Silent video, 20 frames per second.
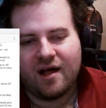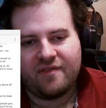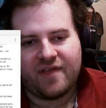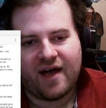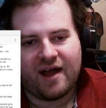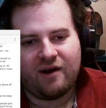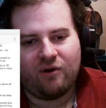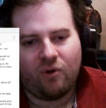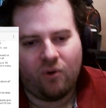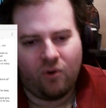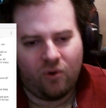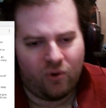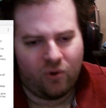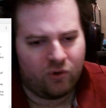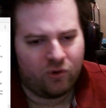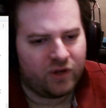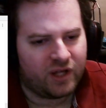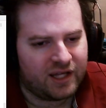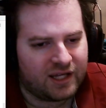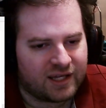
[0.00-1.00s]
That
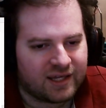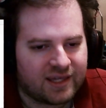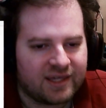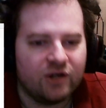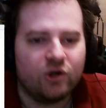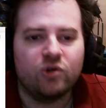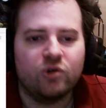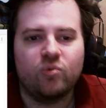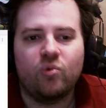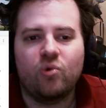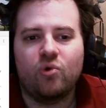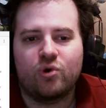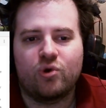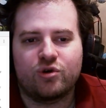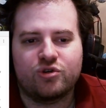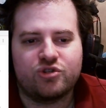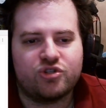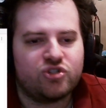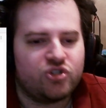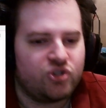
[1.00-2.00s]
whole Guild
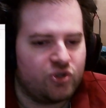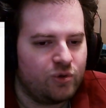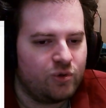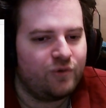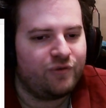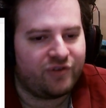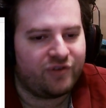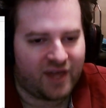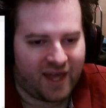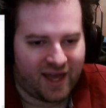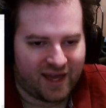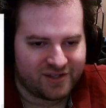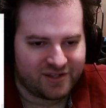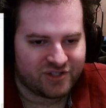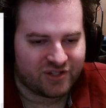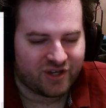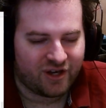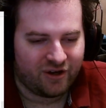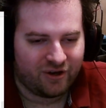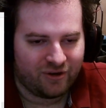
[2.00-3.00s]
Wars 2
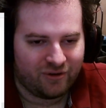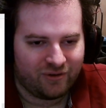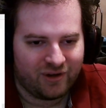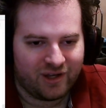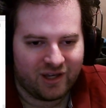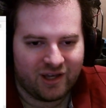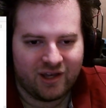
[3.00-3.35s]
fiasco